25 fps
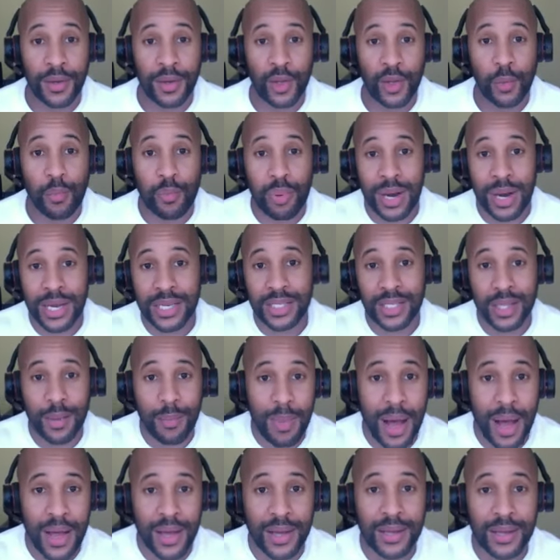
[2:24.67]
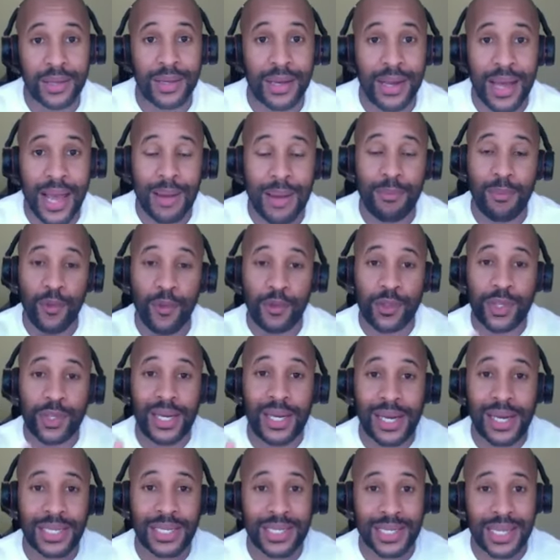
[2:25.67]
You press the button, it moves to the
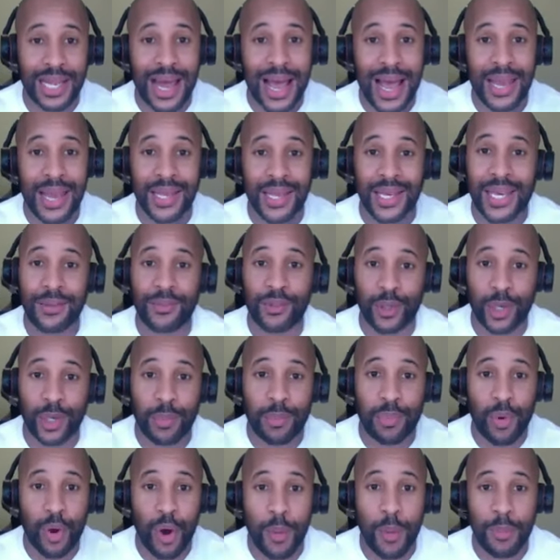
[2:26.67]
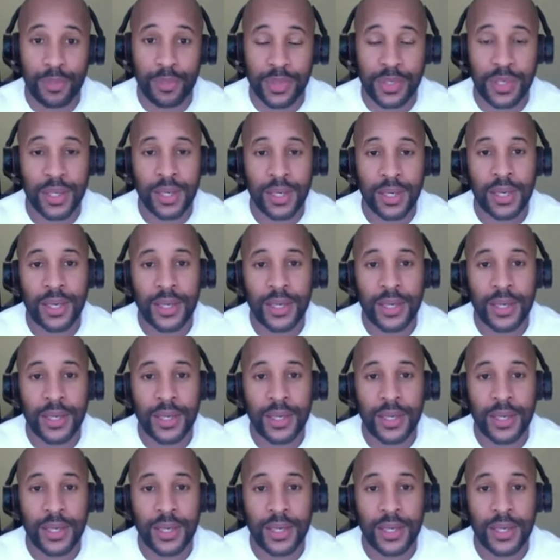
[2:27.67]
next slide, it gives you the prompt.